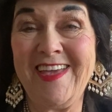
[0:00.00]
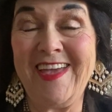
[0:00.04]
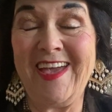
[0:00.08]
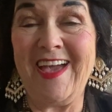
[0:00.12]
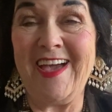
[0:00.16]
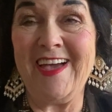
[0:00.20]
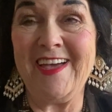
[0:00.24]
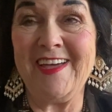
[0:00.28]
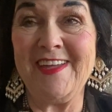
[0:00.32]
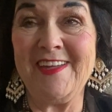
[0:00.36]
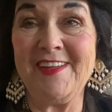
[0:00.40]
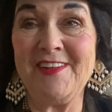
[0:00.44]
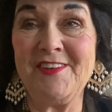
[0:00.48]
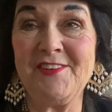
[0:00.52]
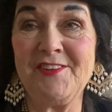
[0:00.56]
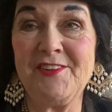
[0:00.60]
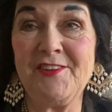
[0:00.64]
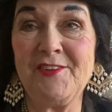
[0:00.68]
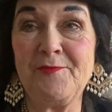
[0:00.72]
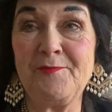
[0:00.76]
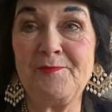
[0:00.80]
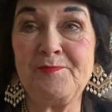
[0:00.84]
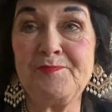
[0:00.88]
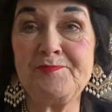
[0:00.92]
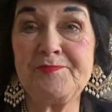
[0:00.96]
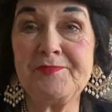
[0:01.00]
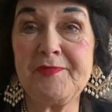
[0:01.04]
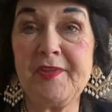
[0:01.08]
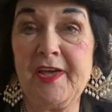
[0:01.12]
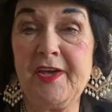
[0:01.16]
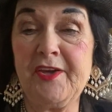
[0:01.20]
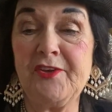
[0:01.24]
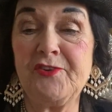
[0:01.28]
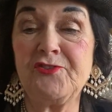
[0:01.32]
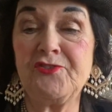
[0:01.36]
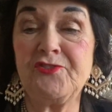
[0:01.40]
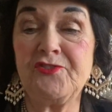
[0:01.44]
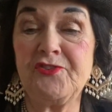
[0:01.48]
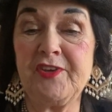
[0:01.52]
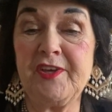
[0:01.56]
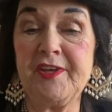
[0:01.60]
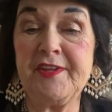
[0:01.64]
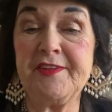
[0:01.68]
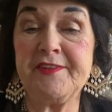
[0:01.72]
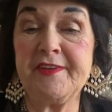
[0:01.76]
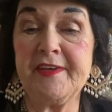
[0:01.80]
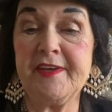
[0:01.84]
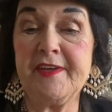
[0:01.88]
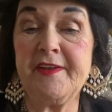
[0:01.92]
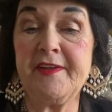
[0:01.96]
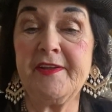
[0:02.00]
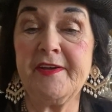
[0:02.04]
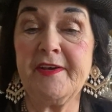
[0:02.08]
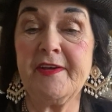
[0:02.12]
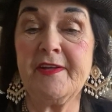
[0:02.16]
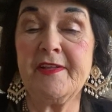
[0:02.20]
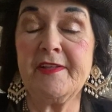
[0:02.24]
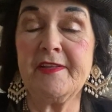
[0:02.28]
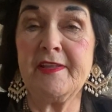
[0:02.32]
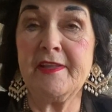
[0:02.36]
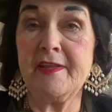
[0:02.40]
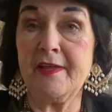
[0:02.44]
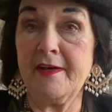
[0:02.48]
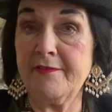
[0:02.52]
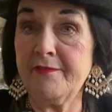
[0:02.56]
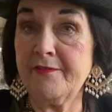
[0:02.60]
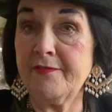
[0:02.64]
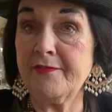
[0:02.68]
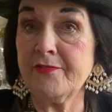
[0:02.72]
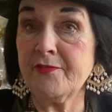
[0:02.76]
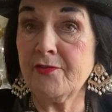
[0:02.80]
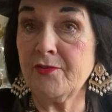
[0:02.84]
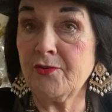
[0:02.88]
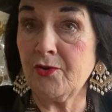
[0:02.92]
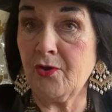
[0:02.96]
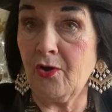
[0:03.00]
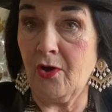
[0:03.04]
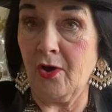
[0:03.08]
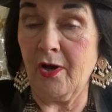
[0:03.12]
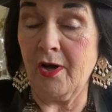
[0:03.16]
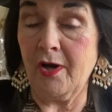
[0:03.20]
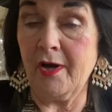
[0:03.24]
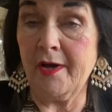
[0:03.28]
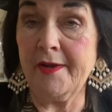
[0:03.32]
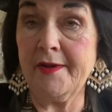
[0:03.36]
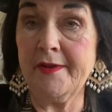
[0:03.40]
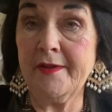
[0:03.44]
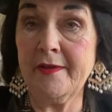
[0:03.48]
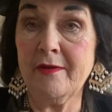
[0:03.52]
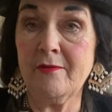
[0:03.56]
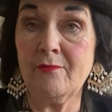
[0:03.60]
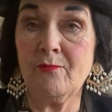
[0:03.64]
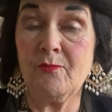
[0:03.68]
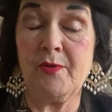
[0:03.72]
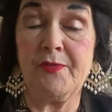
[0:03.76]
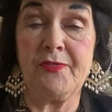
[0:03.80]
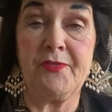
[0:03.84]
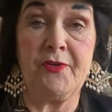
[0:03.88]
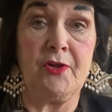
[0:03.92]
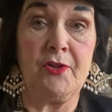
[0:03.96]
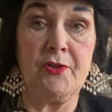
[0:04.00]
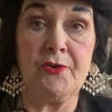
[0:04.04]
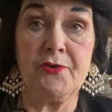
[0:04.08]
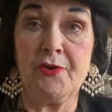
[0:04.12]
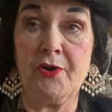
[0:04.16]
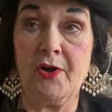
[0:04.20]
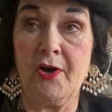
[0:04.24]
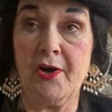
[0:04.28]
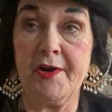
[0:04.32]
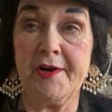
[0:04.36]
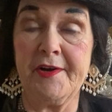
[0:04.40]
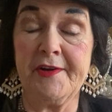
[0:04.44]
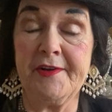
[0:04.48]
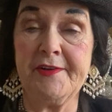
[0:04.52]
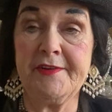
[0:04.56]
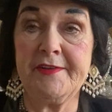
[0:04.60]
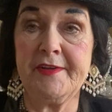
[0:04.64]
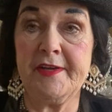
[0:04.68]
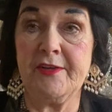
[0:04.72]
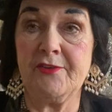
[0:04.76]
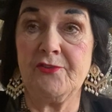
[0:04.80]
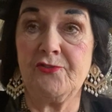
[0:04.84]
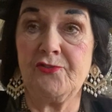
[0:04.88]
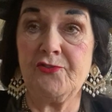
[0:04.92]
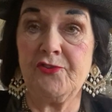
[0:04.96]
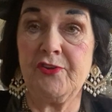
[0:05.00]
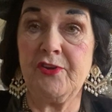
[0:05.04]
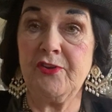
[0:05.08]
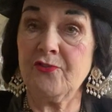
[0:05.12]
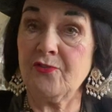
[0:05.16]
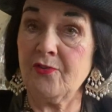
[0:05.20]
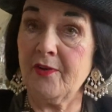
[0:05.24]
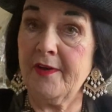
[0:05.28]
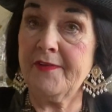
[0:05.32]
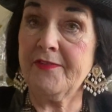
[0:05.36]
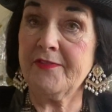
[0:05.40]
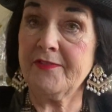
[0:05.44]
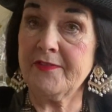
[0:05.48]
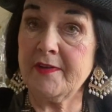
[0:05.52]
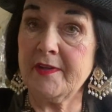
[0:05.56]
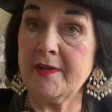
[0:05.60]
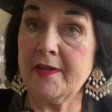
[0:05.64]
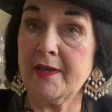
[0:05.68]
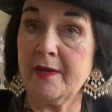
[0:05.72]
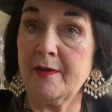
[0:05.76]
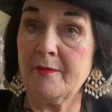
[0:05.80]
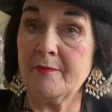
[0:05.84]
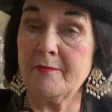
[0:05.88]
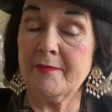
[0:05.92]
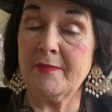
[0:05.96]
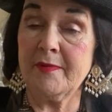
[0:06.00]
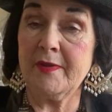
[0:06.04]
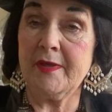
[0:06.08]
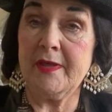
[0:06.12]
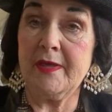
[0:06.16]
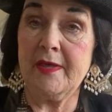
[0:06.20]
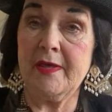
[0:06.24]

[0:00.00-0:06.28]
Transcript: And she did love God with all her heart, and she trusted him.